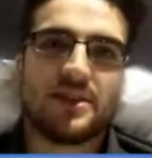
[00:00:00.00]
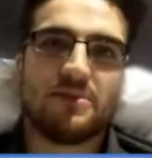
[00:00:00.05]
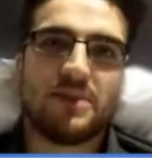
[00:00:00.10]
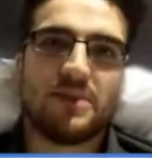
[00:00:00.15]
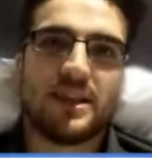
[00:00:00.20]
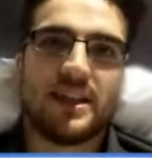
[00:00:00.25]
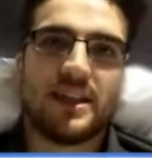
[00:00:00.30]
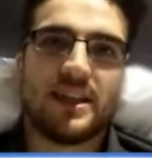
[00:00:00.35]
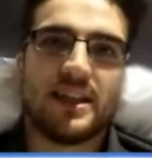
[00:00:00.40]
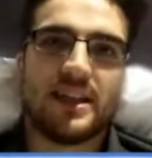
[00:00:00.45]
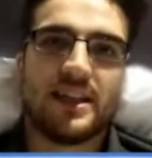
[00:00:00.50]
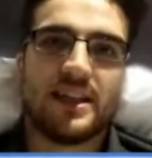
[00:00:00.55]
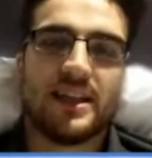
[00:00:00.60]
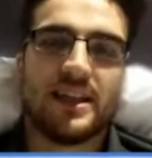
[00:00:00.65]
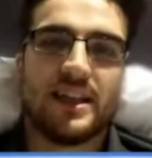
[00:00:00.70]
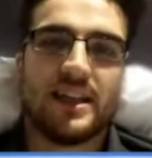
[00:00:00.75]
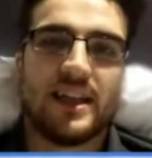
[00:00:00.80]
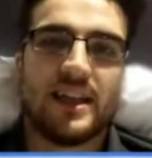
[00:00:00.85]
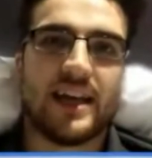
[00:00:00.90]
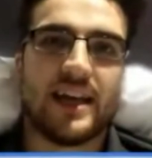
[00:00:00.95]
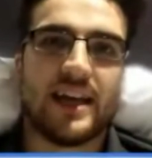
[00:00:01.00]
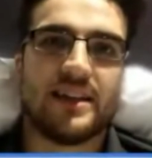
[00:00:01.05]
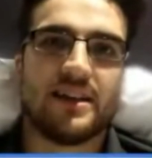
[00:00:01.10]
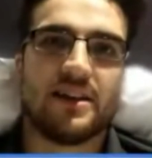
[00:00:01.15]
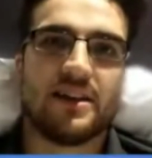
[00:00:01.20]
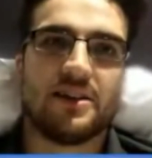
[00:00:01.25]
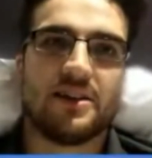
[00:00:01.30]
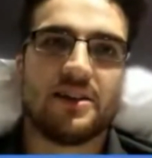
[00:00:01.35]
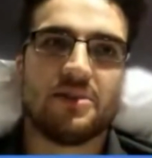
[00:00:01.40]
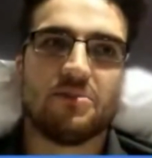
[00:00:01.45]
to completely
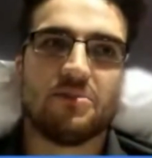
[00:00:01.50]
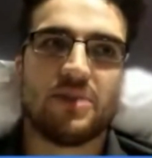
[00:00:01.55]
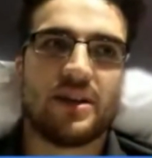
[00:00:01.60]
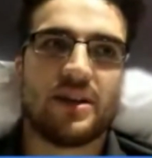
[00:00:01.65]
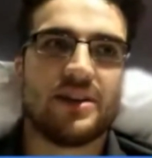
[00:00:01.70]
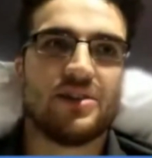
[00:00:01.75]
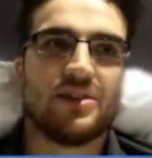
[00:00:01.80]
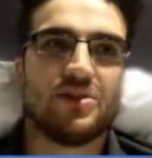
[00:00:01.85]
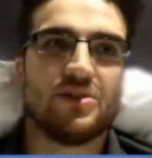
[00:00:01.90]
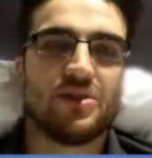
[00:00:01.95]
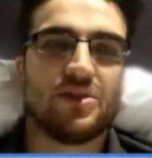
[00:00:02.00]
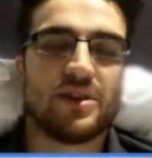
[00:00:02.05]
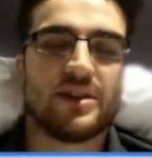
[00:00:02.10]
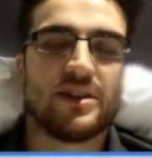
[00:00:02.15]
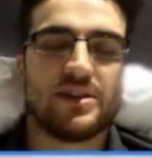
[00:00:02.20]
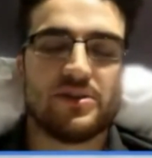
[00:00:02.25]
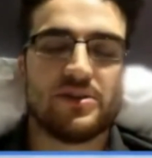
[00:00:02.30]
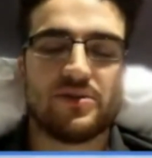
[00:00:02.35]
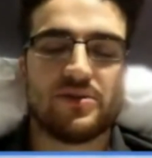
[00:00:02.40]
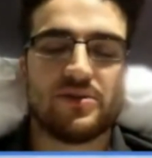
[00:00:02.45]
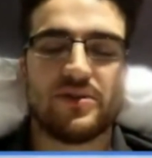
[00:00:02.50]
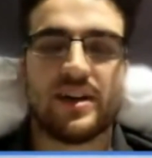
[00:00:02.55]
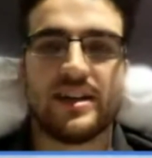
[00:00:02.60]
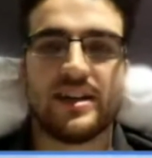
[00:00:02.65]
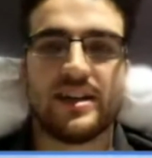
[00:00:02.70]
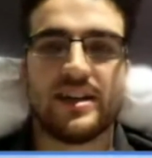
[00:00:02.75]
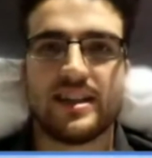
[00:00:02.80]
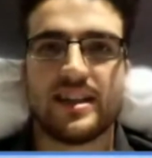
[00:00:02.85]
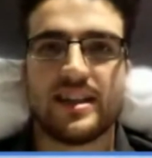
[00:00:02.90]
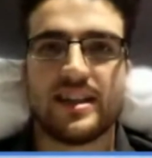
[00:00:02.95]
ADR them. But are you
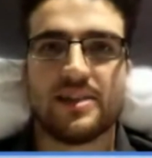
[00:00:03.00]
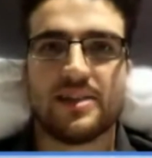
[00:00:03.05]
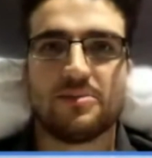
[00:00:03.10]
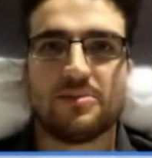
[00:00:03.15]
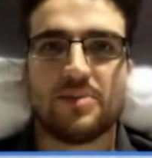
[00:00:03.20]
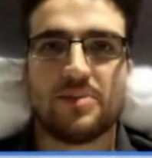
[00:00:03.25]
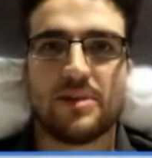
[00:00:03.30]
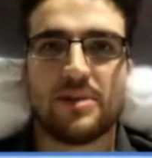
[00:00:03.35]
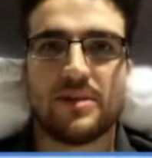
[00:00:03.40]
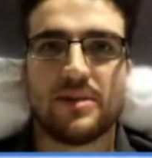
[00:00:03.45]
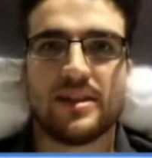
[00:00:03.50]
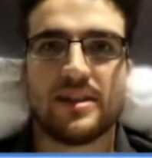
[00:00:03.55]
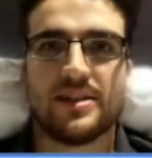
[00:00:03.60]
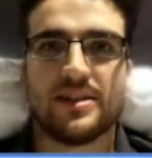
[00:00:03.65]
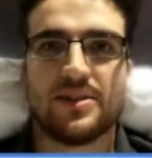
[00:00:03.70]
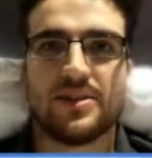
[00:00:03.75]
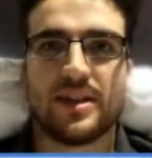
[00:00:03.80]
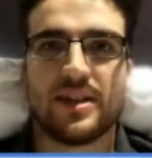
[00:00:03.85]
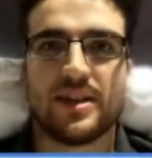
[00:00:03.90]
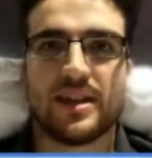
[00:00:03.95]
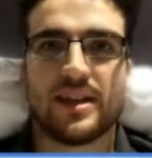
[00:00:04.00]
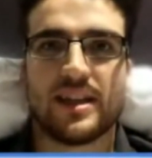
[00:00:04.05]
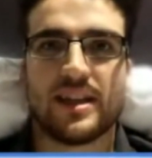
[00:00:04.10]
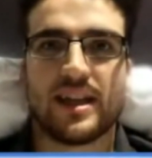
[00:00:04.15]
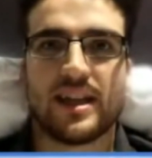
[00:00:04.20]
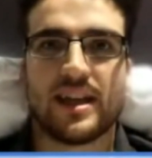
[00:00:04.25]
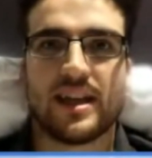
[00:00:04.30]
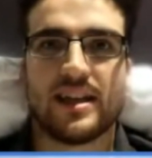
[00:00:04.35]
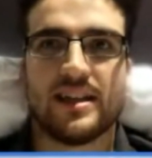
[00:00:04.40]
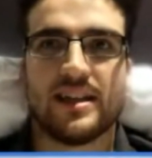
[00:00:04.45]
finding that people are doing
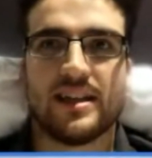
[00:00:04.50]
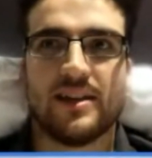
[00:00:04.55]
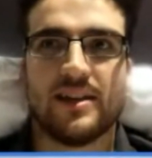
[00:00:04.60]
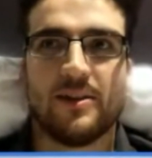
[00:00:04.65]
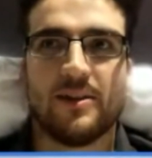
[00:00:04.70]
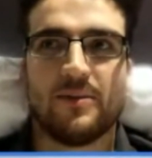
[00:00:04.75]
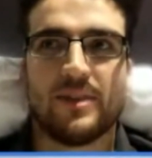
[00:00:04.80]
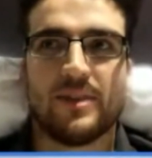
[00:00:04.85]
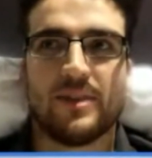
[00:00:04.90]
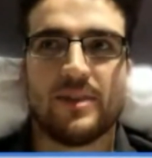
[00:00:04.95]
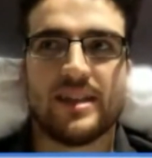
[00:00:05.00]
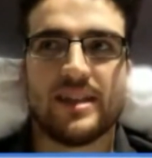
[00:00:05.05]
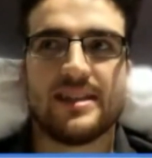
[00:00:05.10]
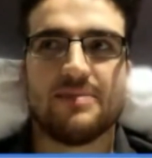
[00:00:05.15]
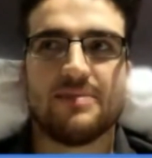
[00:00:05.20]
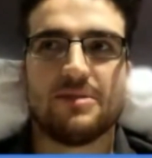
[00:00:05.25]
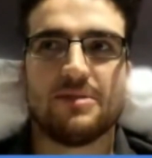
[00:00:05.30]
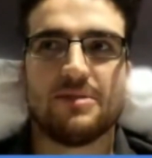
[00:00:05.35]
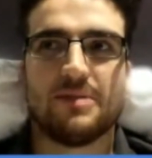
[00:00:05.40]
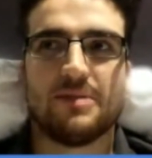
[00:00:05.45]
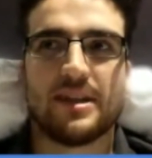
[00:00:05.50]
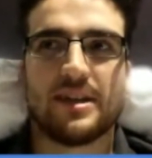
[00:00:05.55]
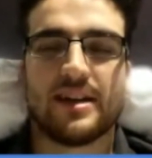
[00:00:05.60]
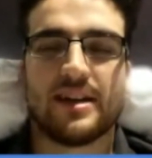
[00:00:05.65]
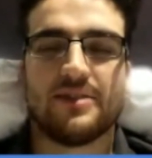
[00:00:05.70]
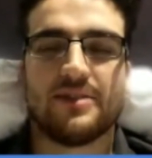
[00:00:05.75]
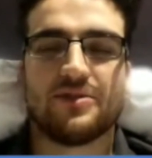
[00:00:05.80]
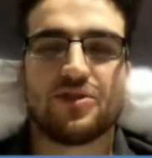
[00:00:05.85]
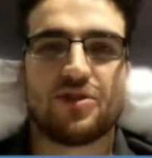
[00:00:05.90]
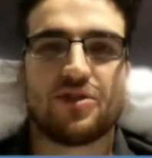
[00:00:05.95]
that? There seems to be a
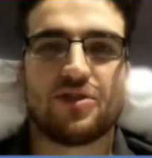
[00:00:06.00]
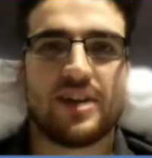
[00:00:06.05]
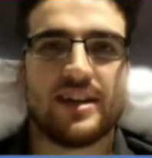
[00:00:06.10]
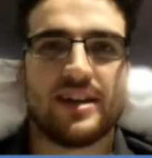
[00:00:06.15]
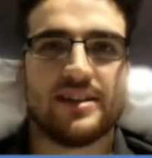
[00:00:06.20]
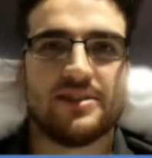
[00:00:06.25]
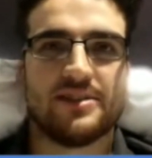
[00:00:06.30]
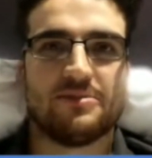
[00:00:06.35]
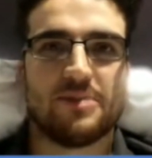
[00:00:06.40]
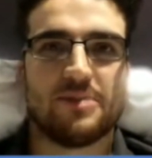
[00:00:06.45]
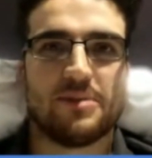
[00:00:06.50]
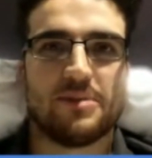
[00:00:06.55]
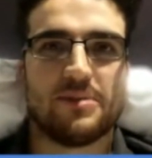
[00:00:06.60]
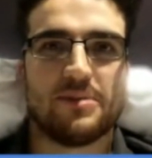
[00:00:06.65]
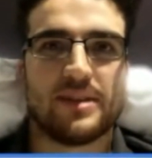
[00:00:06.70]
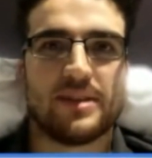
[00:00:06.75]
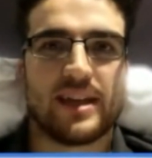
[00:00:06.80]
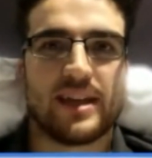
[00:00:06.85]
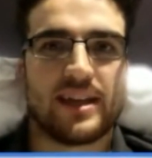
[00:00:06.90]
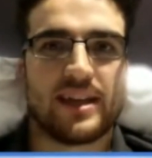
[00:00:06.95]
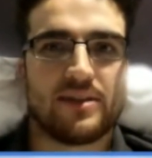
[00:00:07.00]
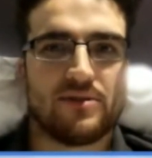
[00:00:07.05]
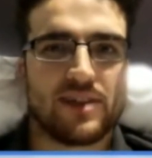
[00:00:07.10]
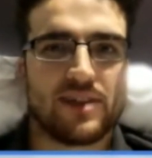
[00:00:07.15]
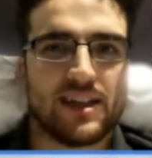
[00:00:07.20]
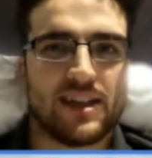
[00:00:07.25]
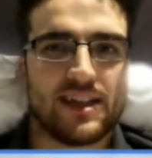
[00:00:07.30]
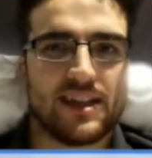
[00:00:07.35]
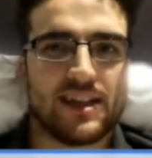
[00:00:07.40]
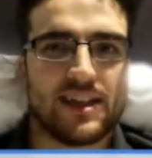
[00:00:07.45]
kind of trend of people getting
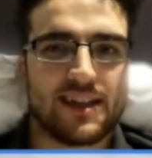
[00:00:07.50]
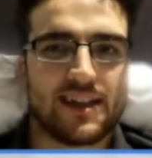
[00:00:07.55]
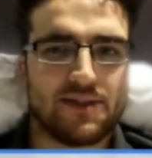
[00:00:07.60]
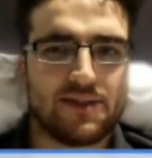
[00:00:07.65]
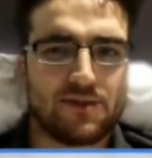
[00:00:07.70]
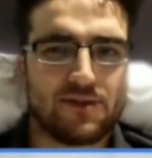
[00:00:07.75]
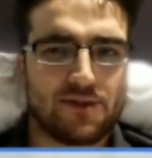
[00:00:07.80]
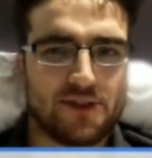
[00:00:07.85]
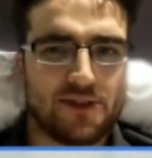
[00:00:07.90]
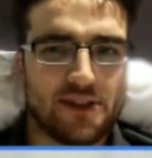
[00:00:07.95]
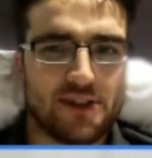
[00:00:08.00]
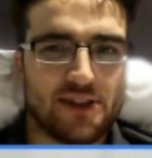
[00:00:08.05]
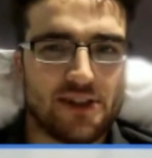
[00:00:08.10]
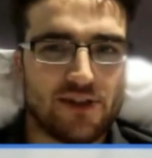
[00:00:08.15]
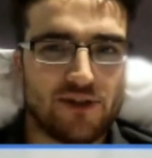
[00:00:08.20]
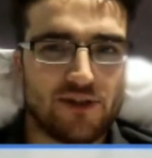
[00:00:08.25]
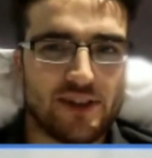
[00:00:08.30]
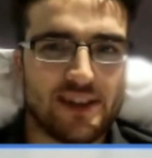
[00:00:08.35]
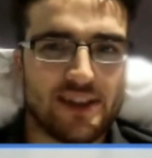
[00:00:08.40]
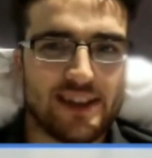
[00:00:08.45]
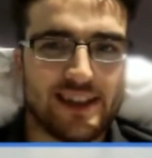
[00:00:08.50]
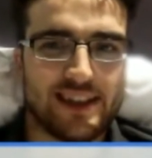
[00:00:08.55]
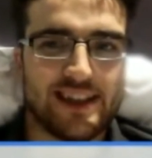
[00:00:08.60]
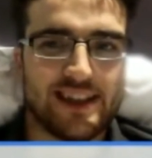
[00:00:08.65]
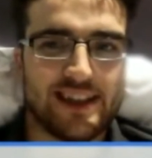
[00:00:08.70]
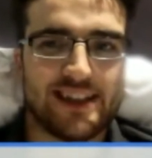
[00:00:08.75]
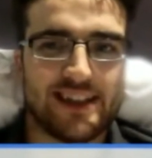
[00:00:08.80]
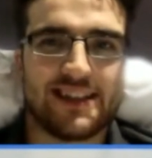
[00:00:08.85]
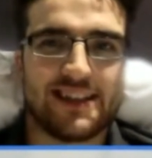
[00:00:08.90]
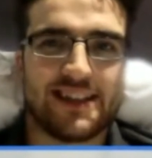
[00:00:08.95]
really kind of gritty
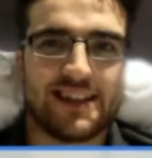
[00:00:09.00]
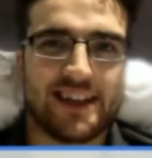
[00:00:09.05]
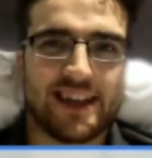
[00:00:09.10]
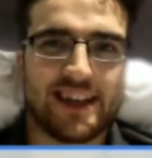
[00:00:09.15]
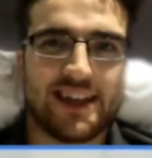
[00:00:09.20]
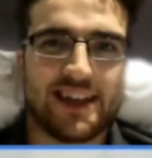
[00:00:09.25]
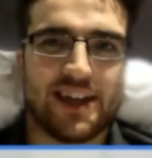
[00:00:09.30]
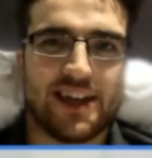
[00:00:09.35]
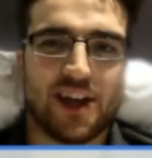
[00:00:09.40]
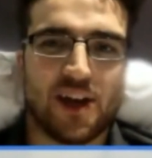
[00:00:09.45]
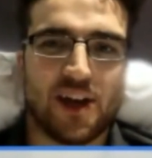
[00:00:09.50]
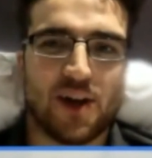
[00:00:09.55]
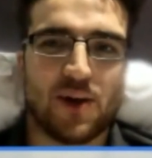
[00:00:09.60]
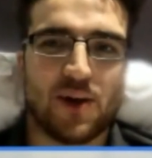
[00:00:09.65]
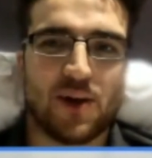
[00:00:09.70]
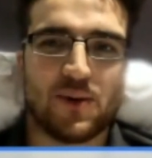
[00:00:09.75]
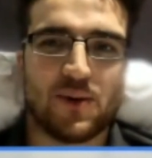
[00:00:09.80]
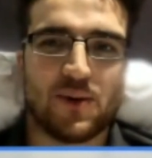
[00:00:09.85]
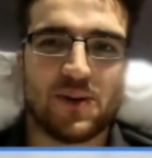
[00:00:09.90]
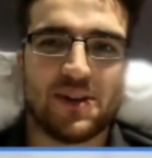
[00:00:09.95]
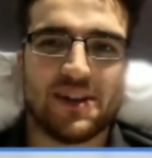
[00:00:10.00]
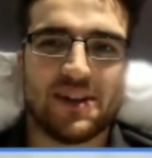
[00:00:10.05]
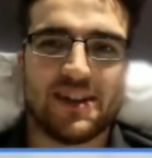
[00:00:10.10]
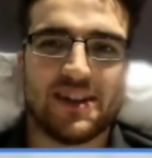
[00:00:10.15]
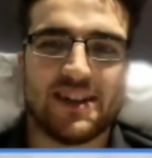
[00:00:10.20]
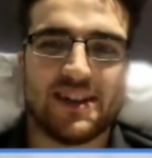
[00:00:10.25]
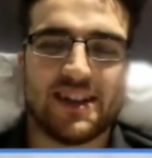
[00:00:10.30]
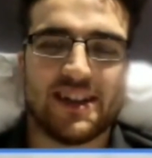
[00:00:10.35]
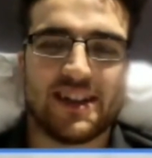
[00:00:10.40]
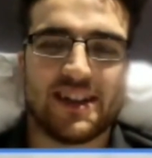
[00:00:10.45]
and low
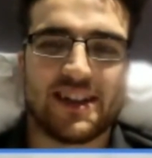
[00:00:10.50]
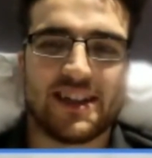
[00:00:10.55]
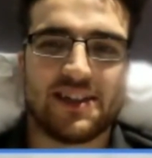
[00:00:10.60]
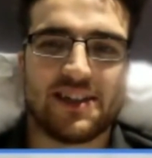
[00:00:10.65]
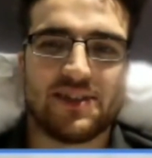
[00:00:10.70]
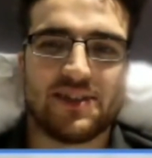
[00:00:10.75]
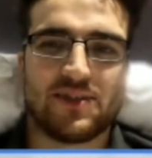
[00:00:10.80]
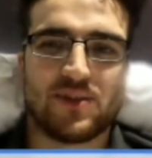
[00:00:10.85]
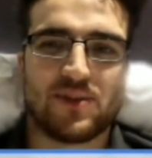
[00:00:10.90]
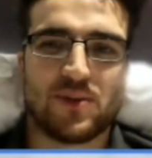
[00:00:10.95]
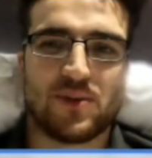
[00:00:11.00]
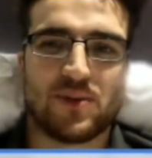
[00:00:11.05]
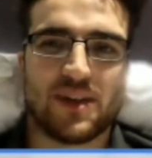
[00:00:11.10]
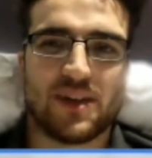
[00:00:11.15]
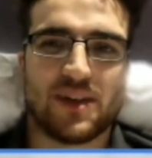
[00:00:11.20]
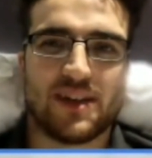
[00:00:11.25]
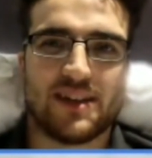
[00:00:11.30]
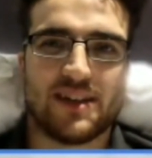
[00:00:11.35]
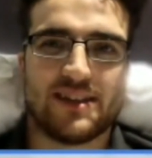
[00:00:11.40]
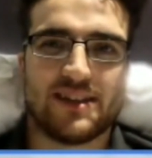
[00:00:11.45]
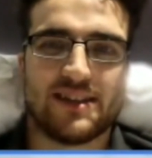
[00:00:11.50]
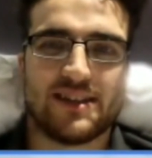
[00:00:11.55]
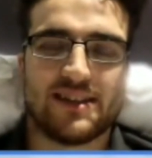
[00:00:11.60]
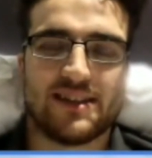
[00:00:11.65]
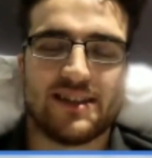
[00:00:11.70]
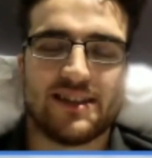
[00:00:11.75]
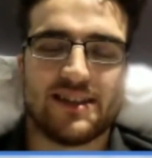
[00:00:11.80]
and kind of quiet.